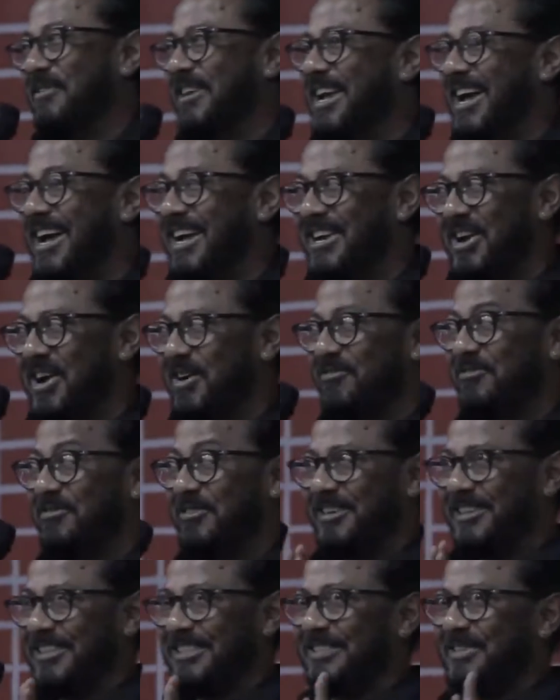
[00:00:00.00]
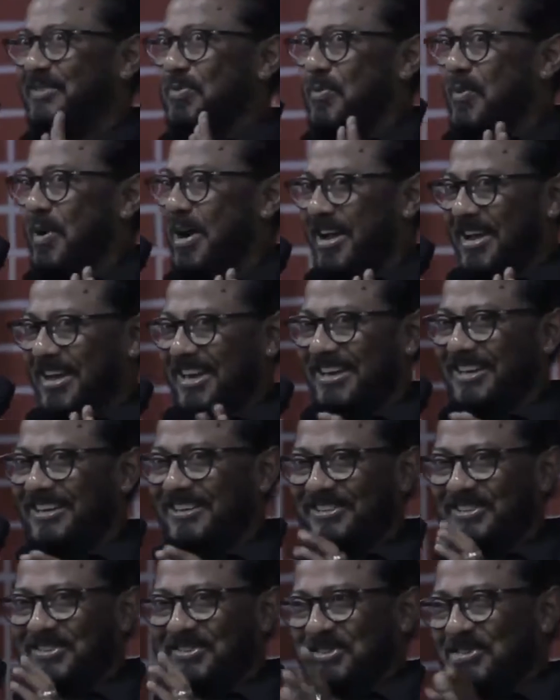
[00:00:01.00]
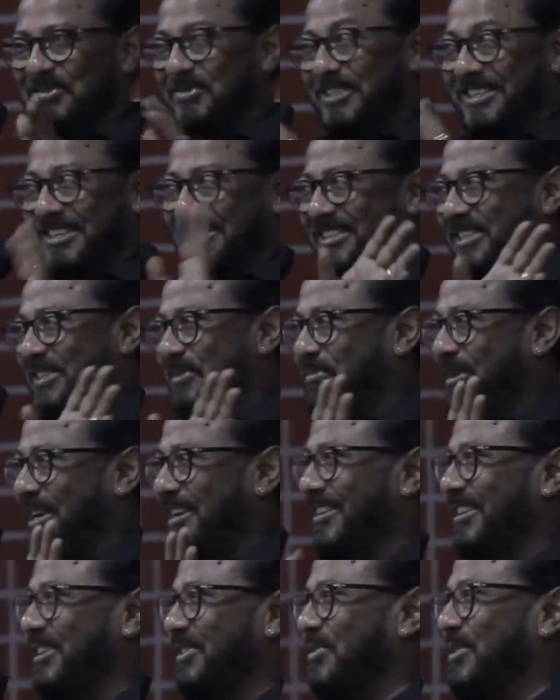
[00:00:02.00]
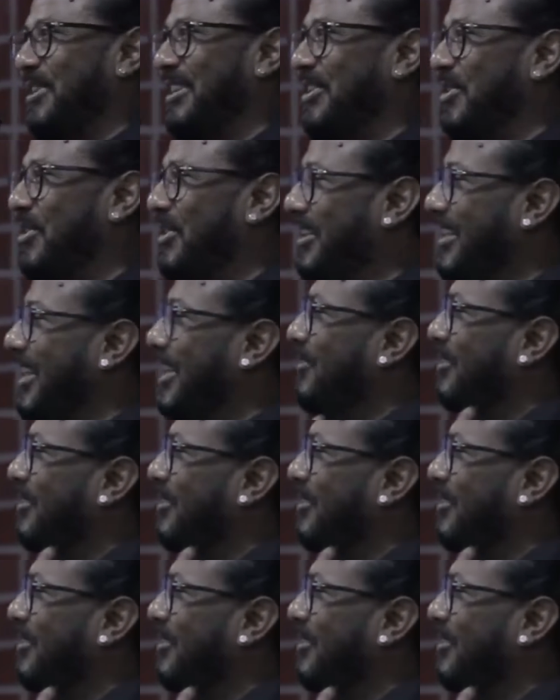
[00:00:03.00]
We had our first wine, so since his parents were not